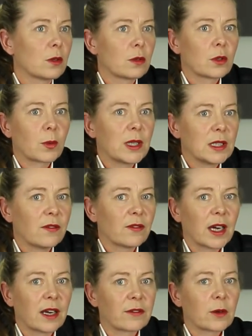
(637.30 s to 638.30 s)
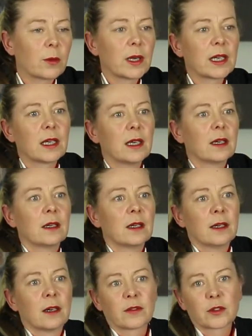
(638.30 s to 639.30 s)
25 quid
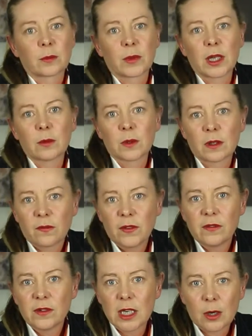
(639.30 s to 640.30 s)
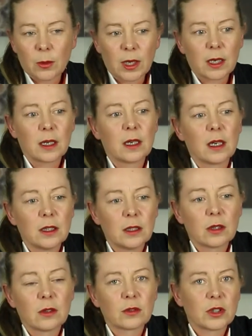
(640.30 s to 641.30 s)
of something worth 50 quid, and
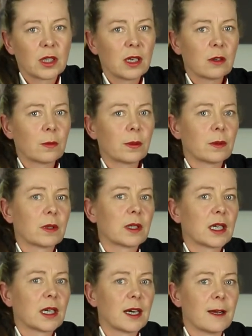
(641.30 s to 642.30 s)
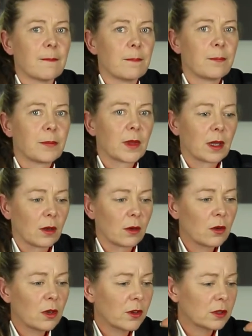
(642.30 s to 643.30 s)
you're nudging it up all the time. And
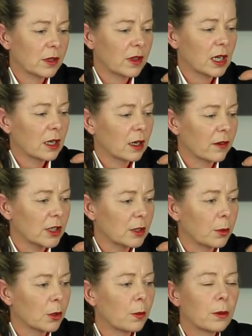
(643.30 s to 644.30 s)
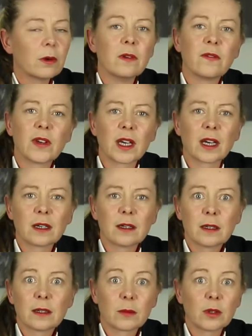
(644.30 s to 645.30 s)
all you've got to think of is ballpoint figure
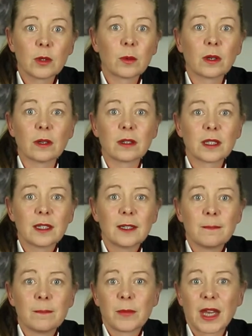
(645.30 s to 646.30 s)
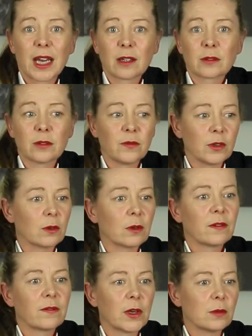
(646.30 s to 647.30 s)
what you want out of
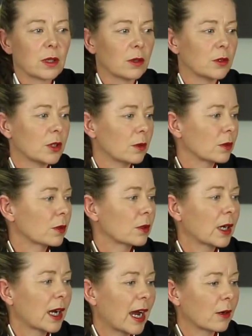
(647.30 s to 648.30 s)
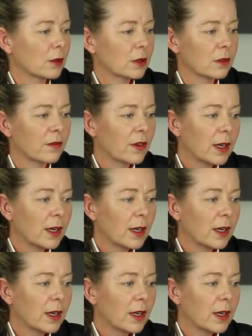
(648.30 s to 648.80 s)
your photo shoot, or out of